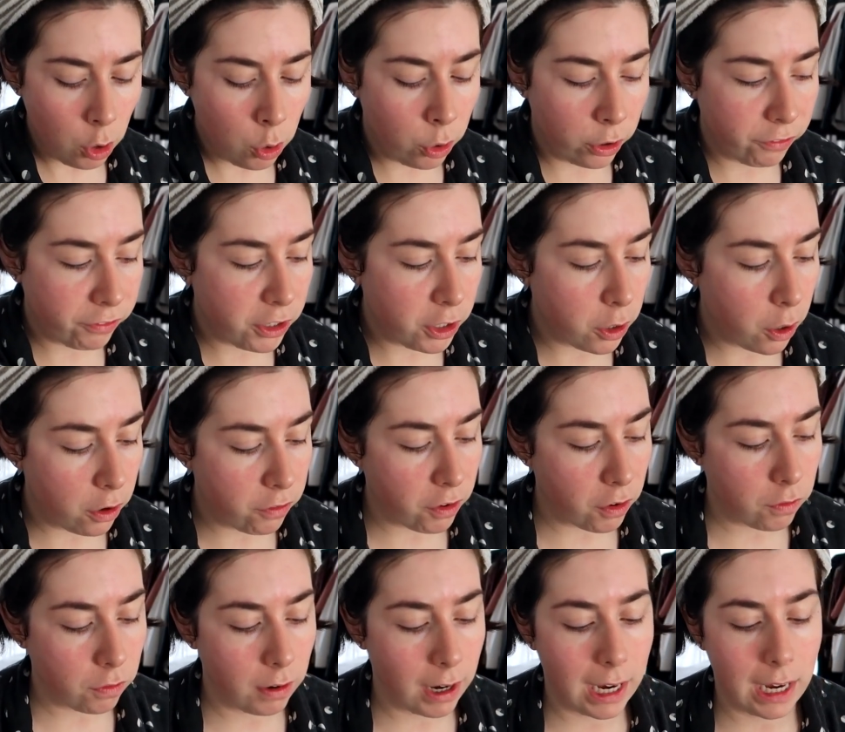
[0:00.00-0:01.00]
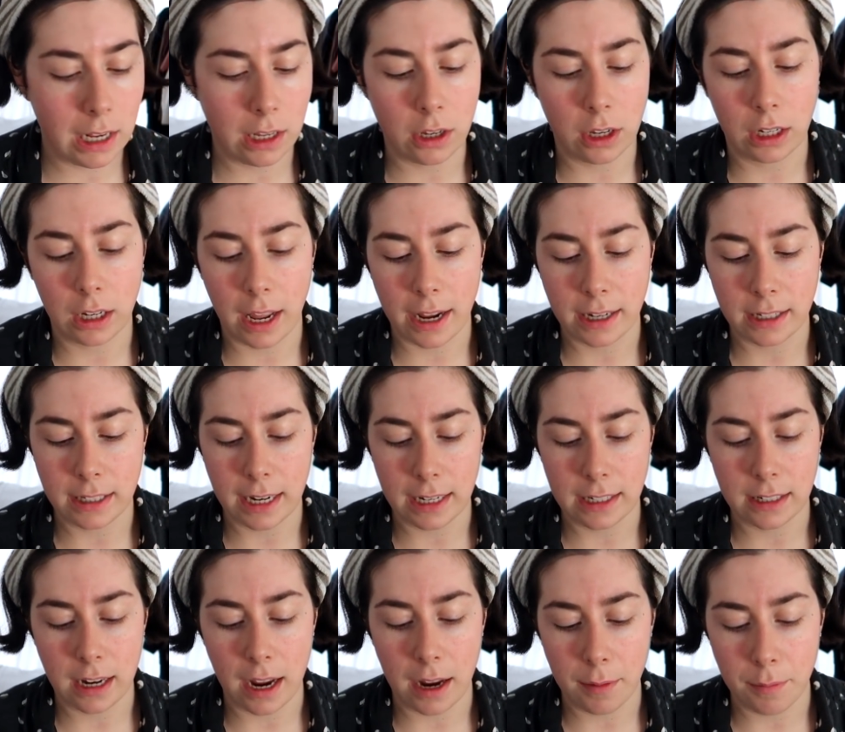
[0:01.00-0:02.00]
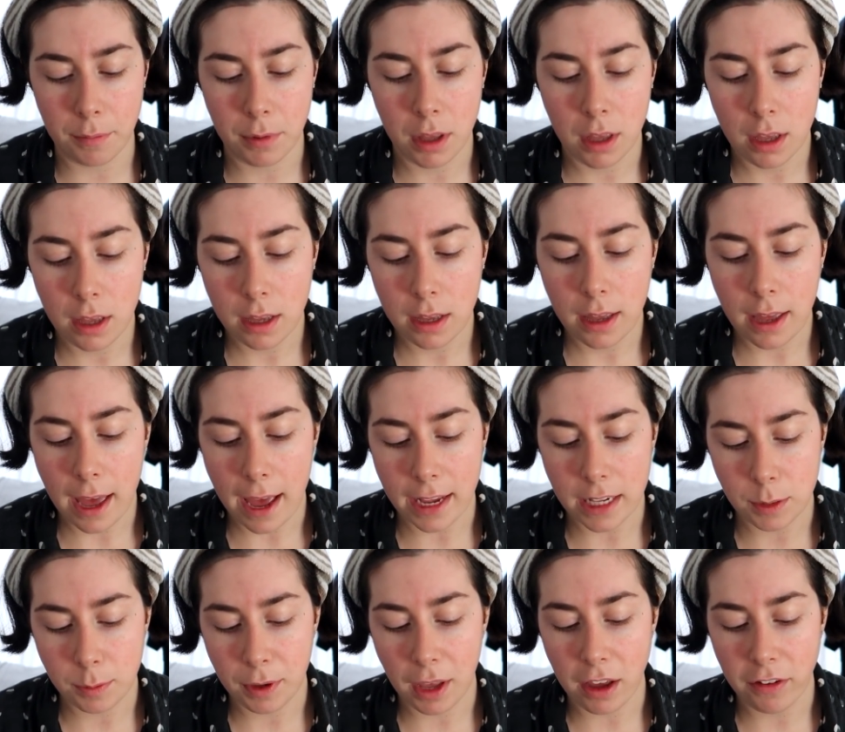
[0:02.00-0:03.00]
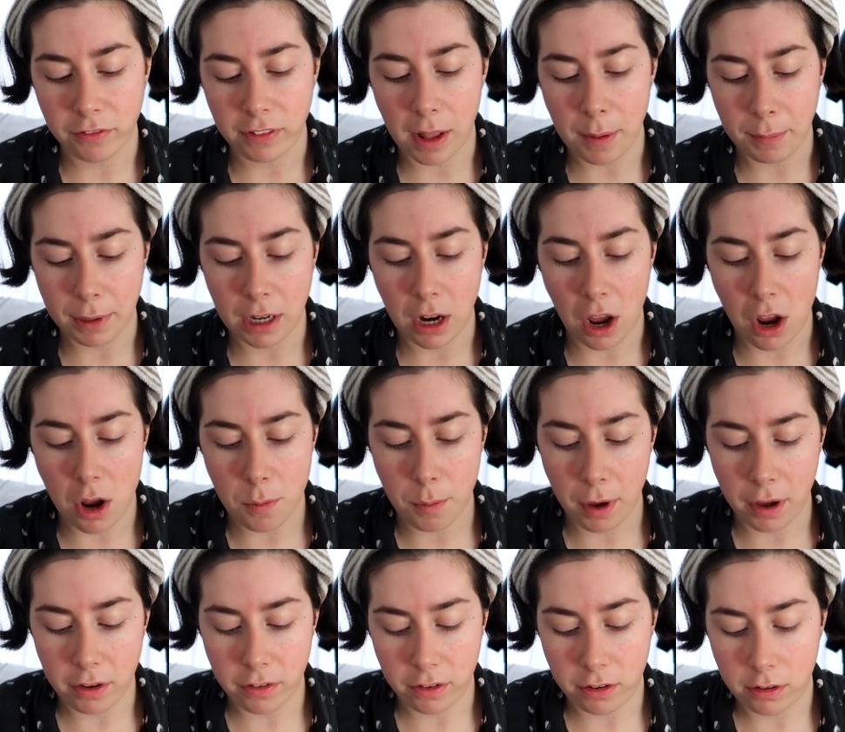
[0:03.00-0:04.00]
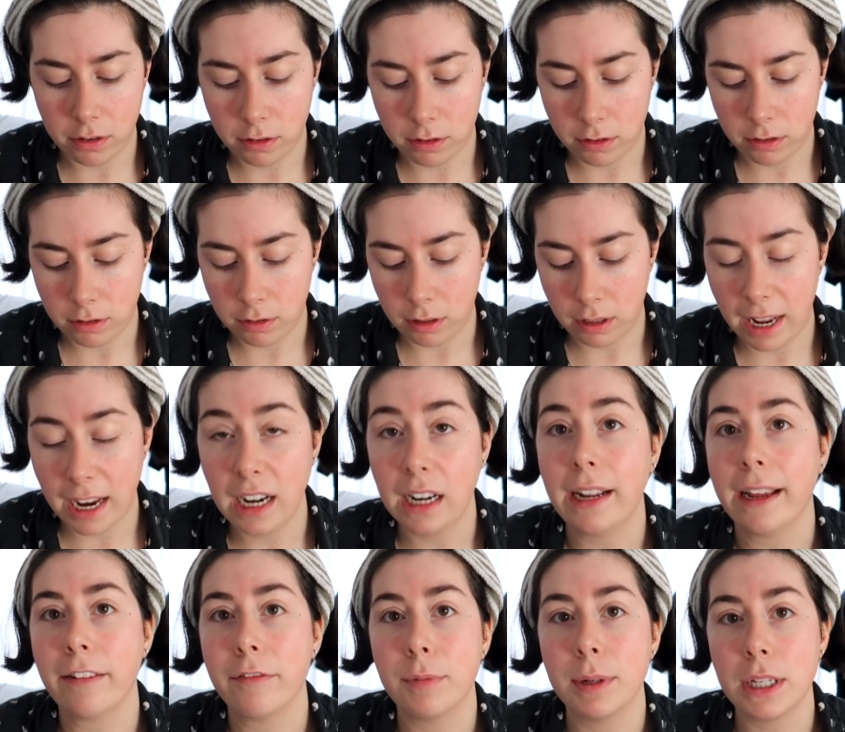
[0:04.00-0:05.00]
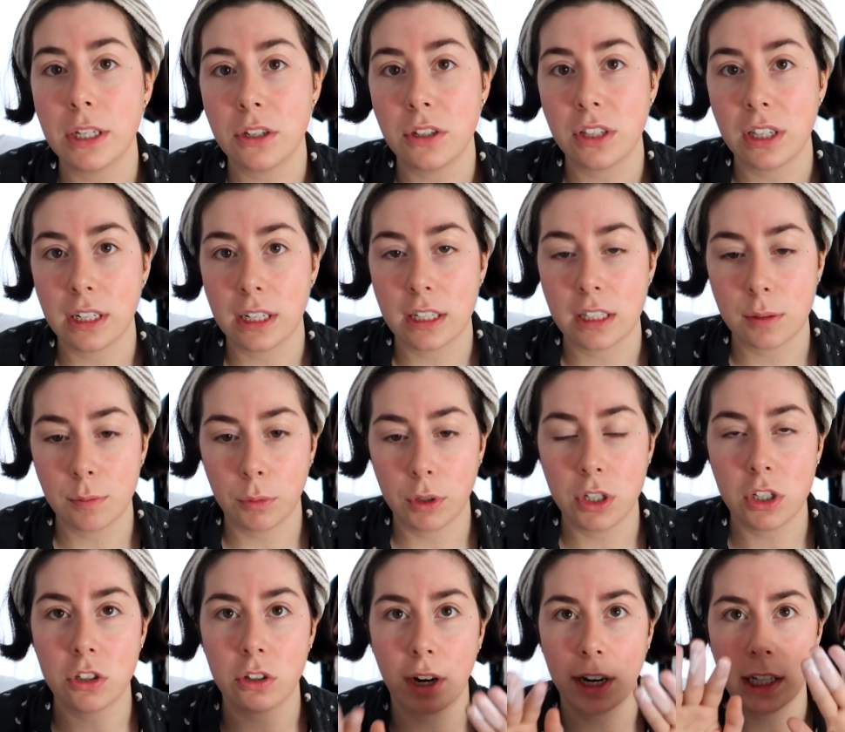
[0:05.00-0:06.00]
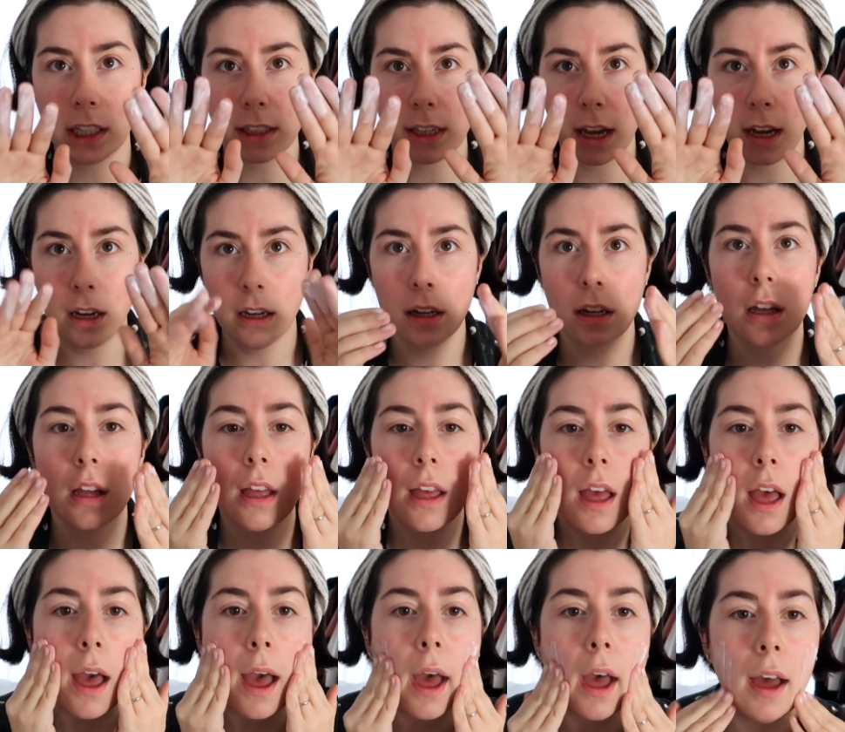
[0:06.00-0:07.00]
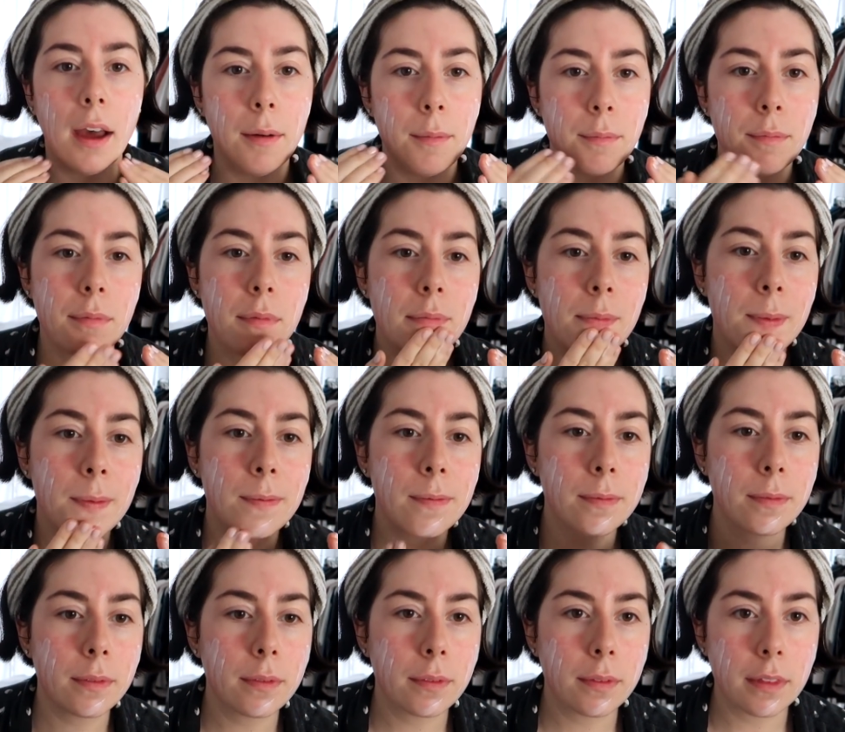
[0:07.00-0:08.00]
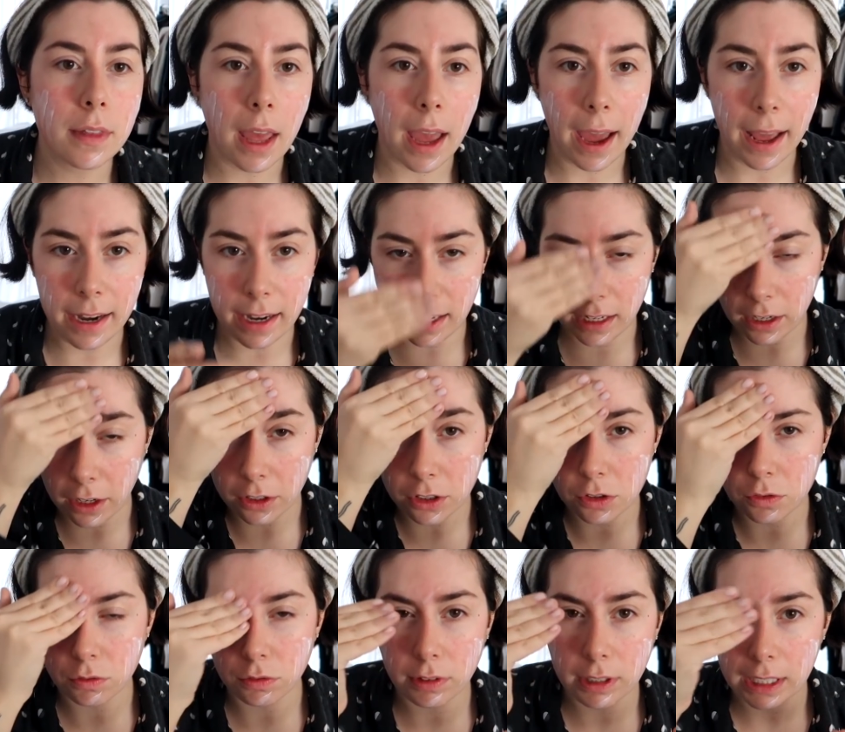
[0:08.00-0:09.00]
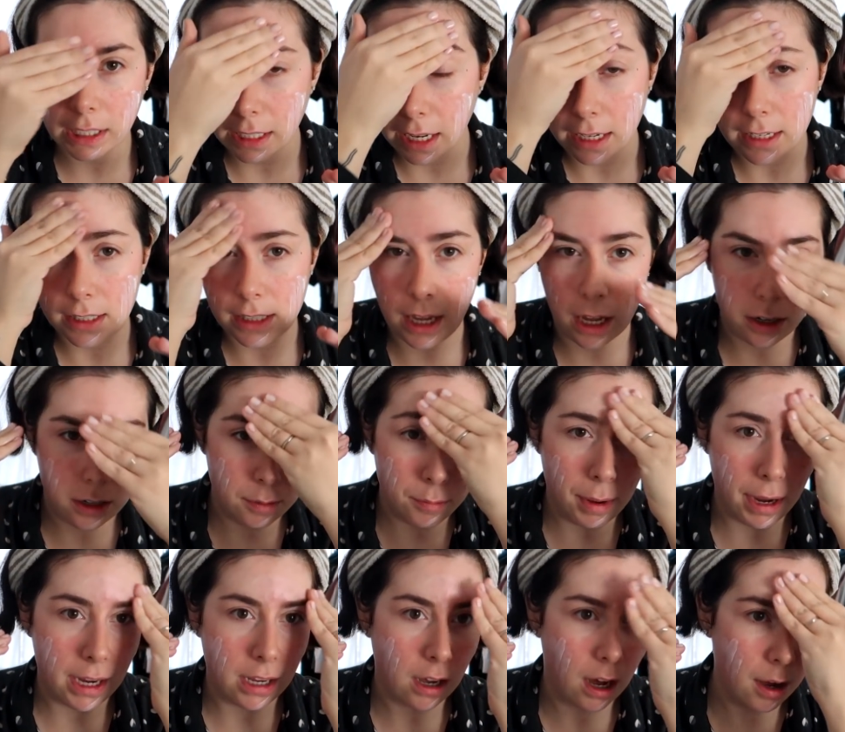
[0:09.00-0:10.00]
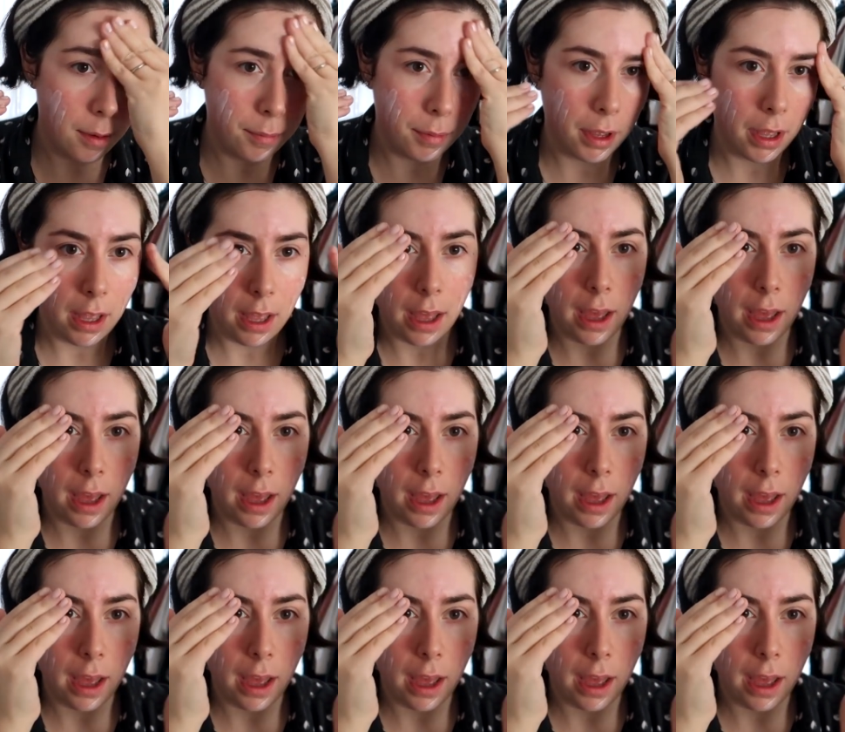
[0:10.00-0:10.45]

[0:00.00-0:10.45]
or if you know of a really good like daytime SPF, let me know. But lately I've been using this moisturizer, and it goes really nicely under makeup.